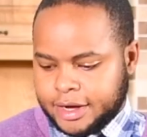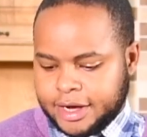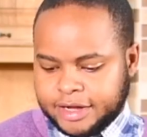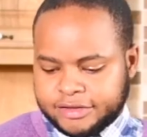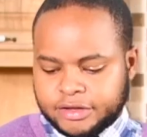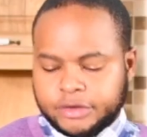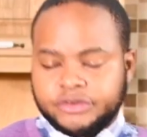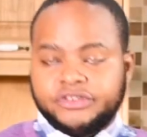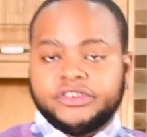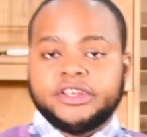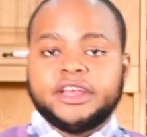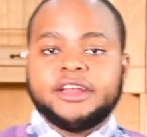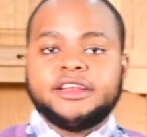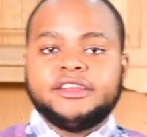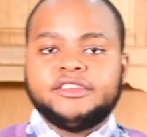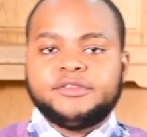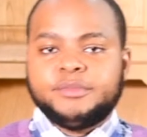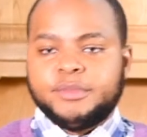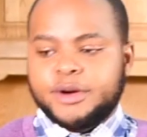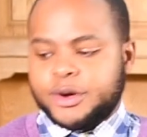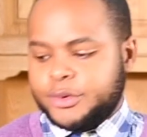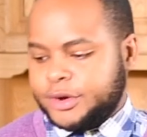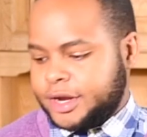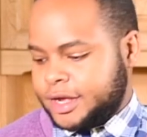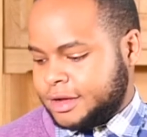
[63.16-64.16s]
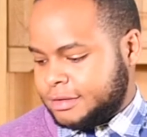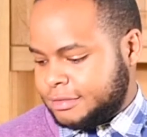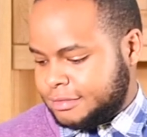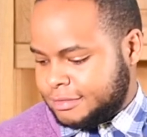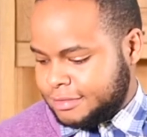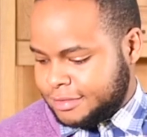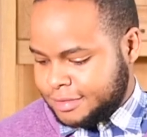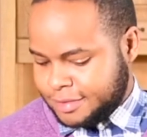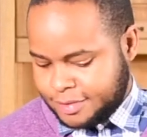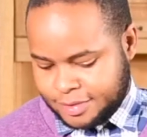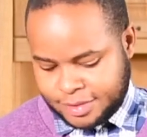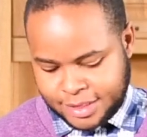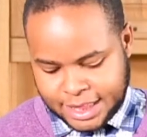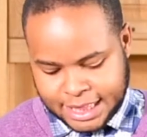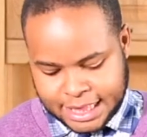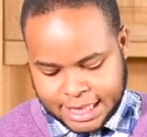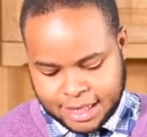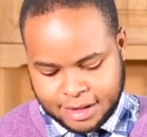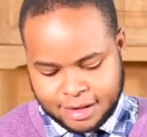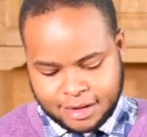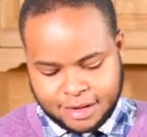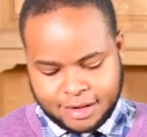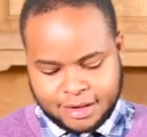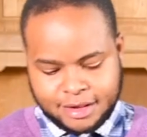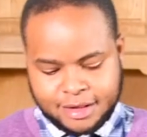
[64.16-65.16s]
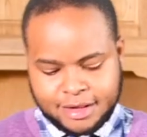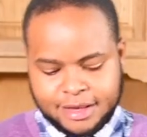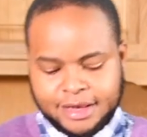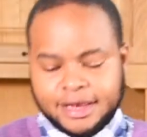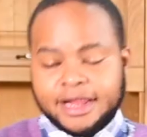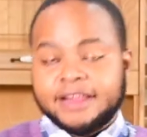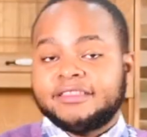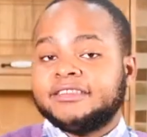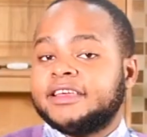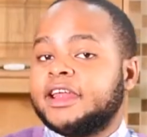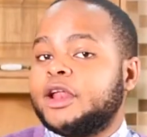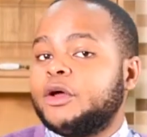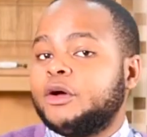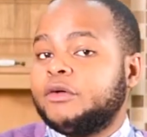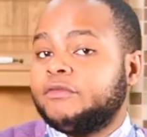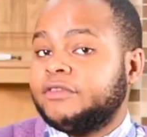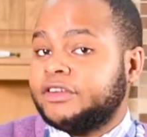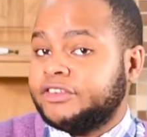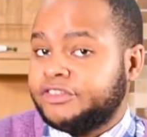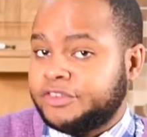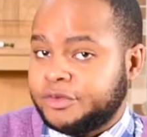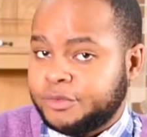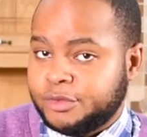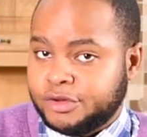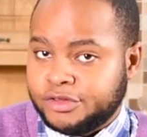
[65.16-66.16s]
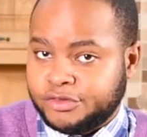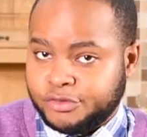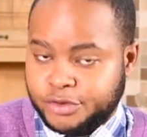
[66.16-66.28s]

As our chicken is browning, let's get our vegetables